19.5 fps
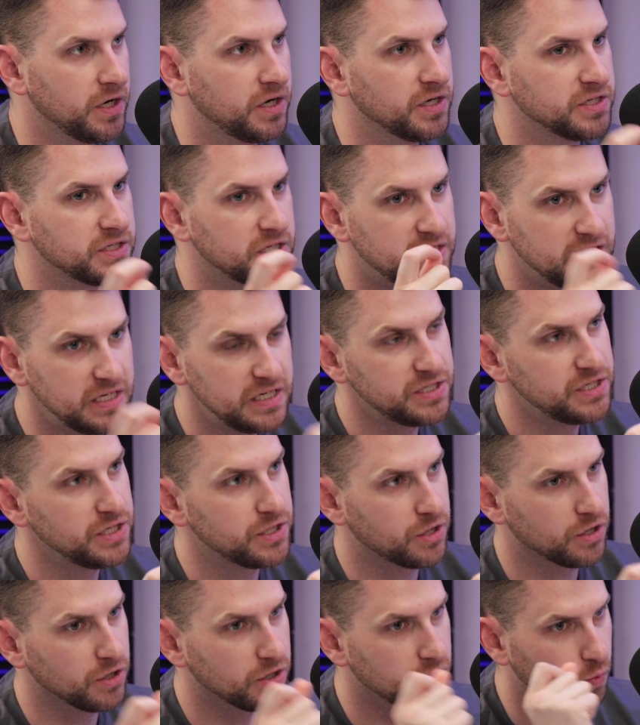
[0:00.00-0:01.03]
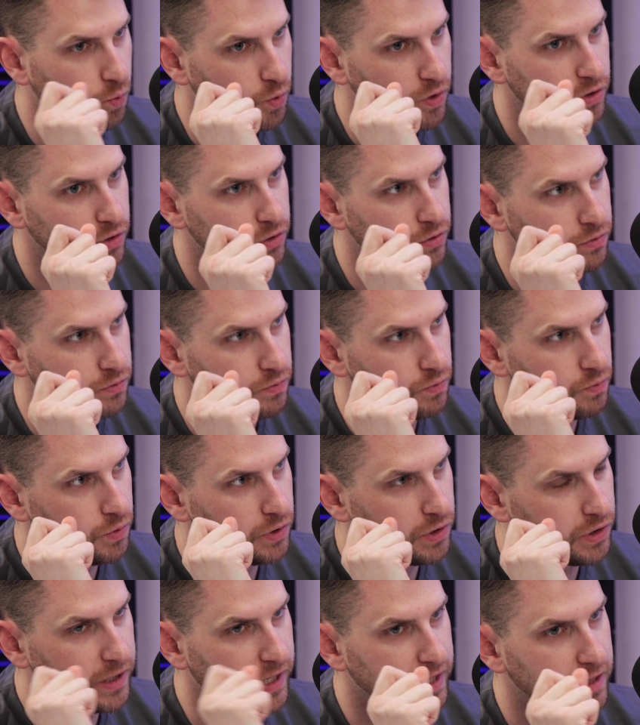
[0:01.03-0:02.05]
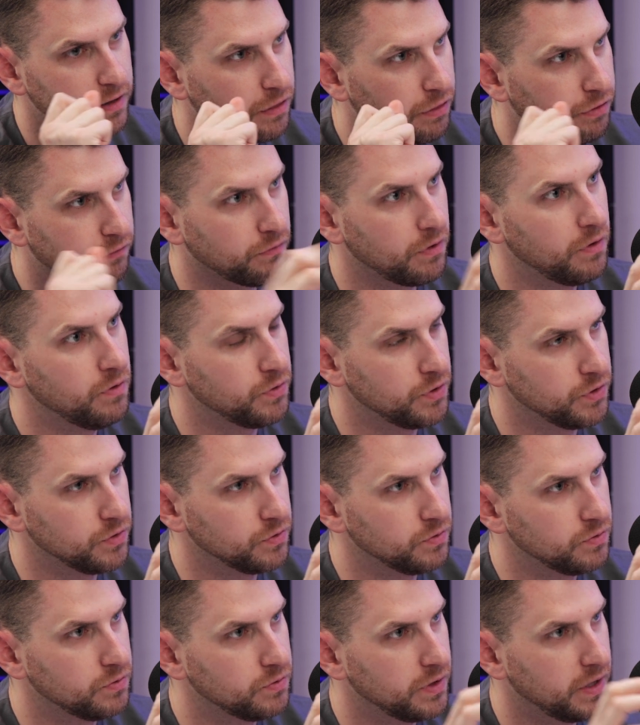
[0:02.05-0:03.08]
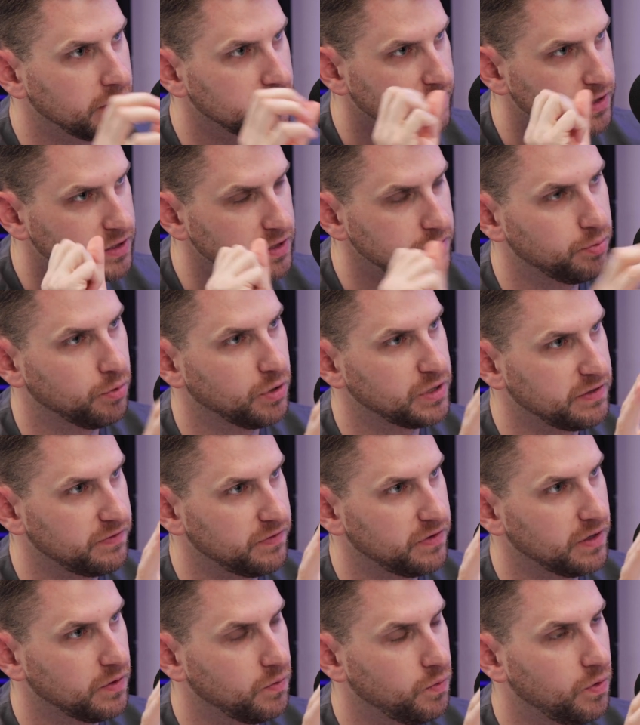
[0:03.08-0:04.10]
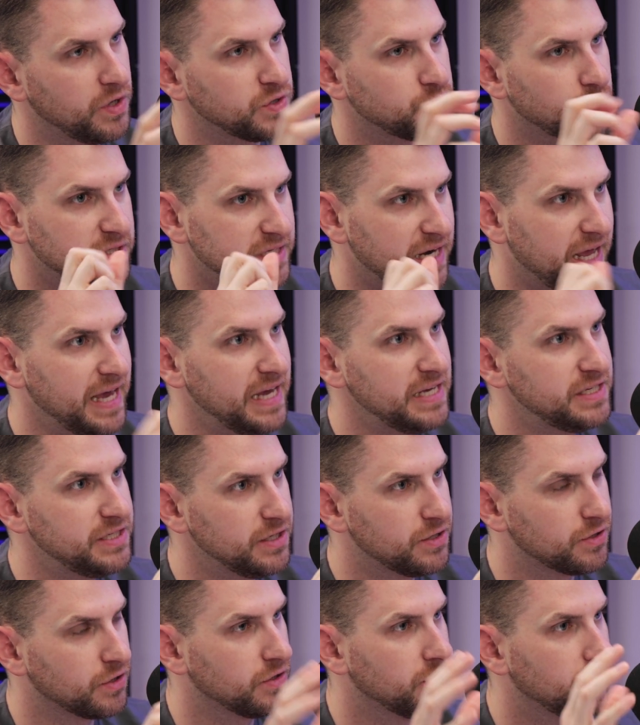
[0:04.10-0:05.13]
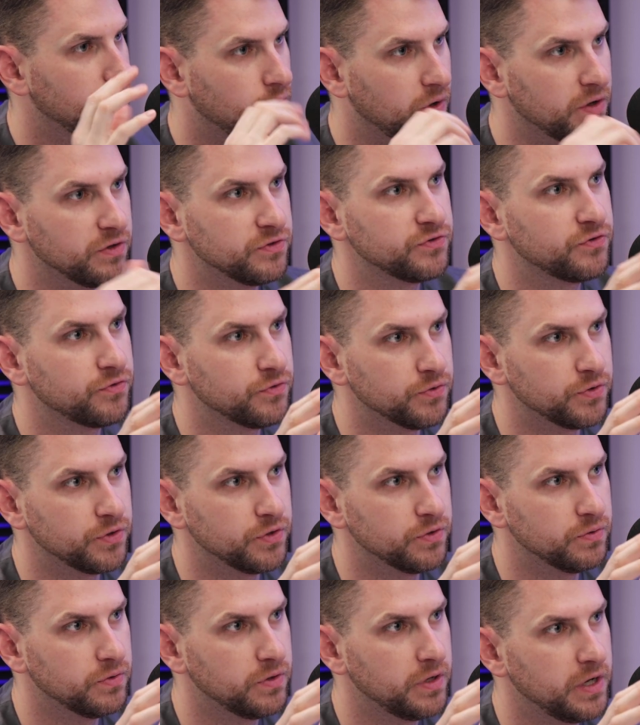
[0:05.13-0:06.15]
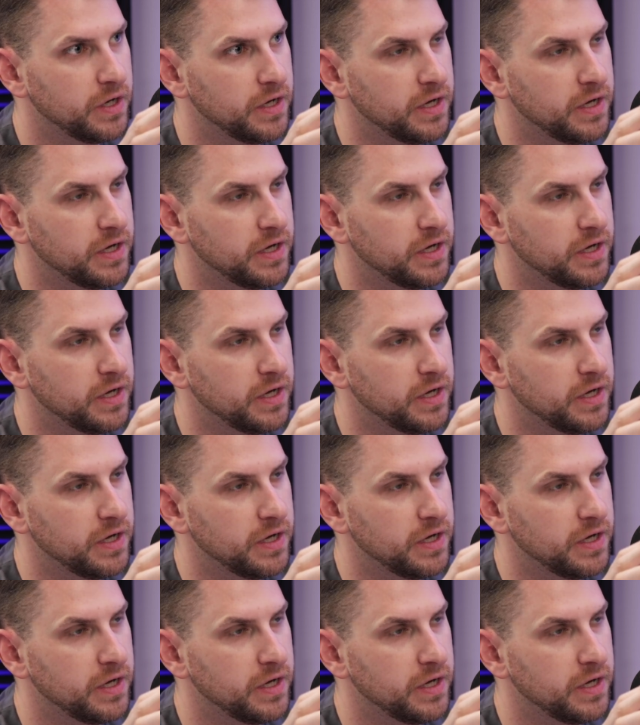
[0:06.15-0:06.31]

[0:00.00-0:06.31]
Because a DC current will like throw you and like depolarize everything at once, whereas an AC current runs through you.